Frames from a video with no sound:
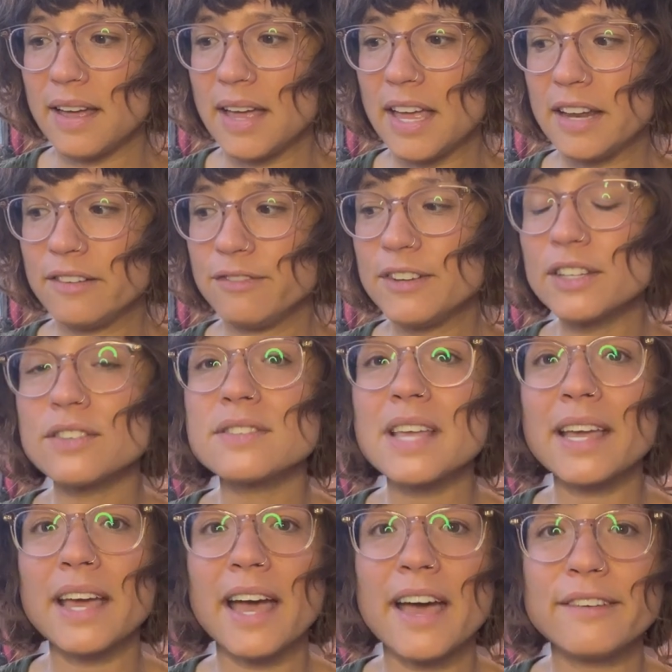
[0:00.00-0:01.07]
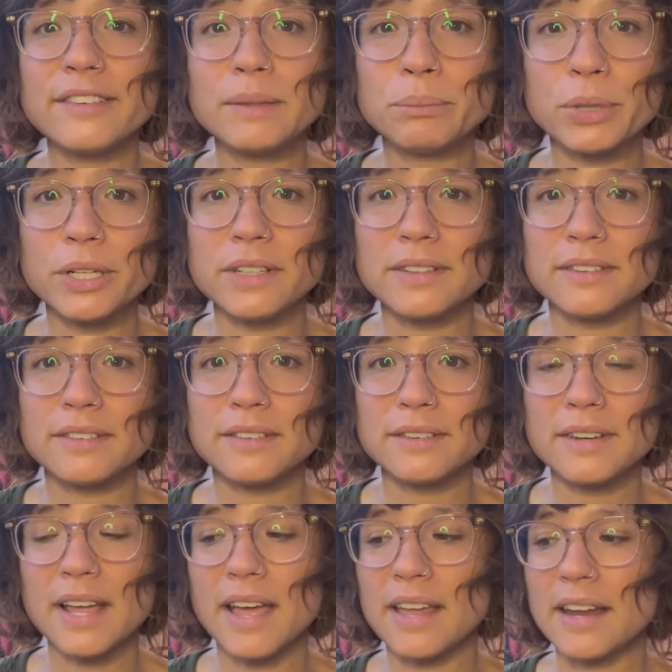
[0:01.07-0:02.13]
it feels like a heavy
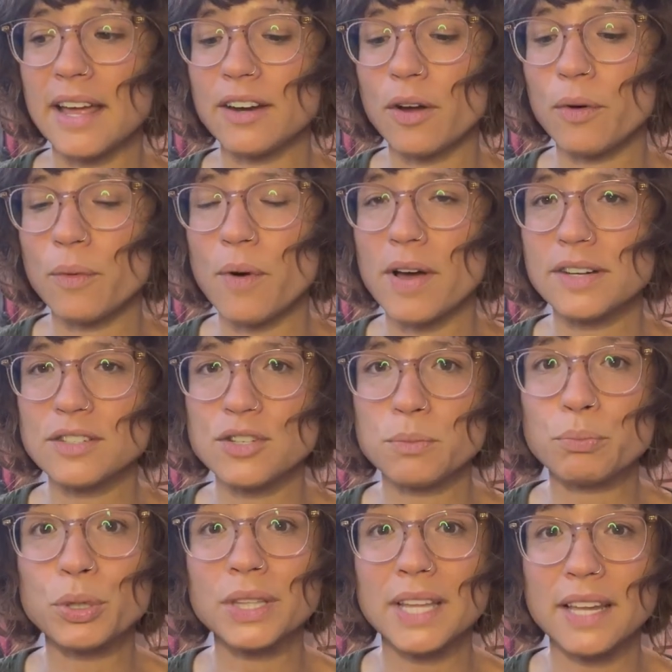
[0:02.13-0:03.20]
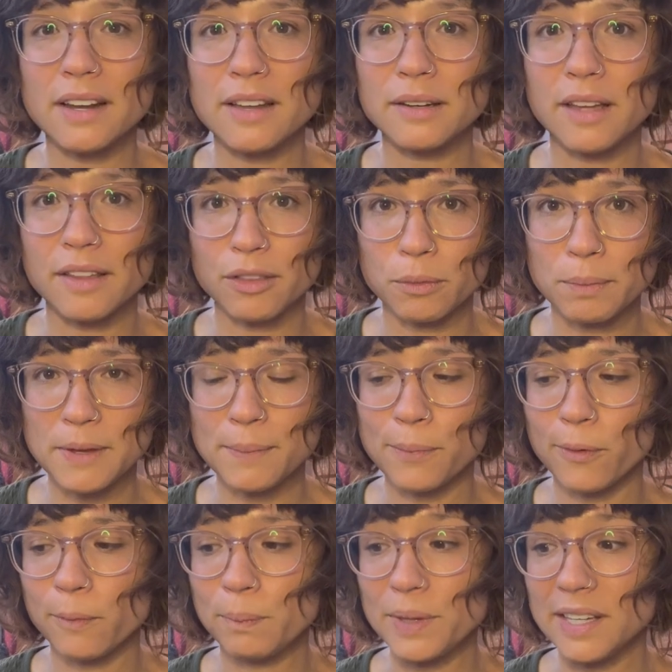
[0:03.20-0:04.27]
burden and I don't want to put that on other
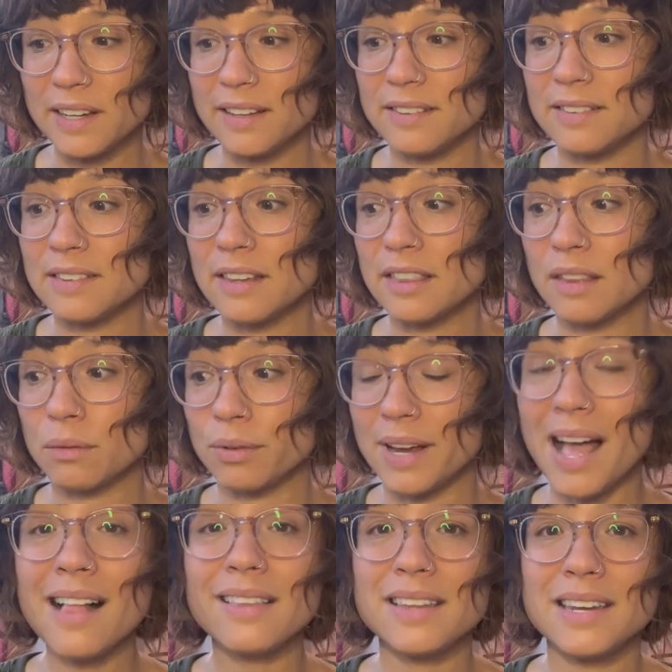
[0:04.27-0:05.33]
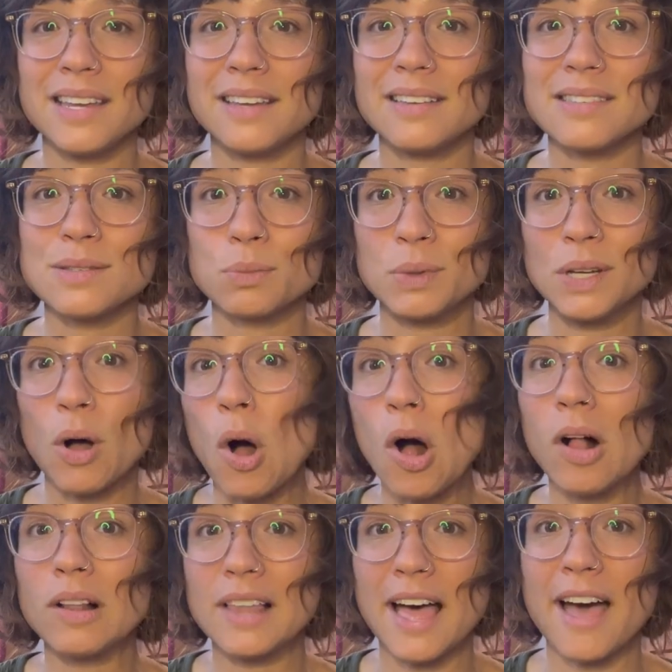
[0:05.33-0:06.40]
people because the reality is we
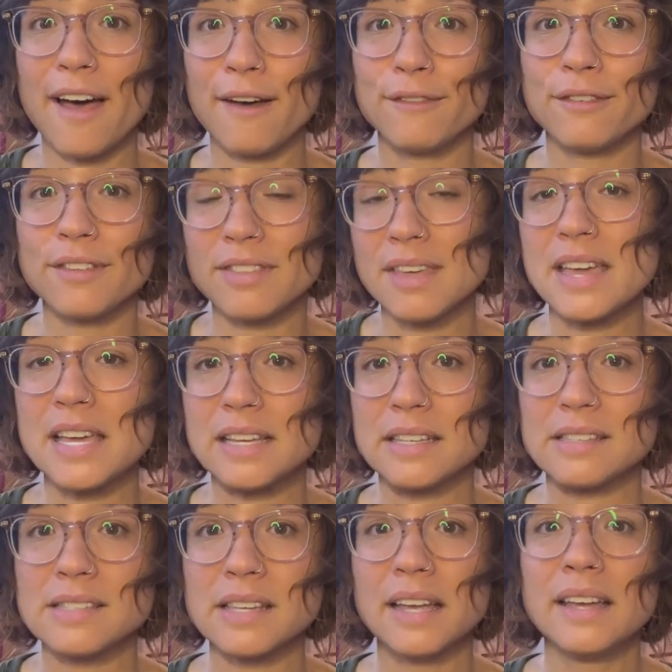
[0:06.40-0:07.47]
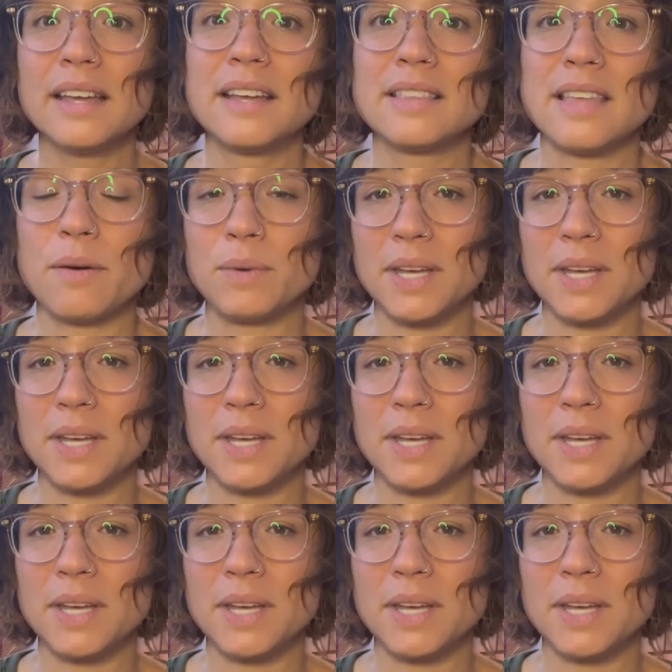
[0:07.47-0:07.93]
all have things that we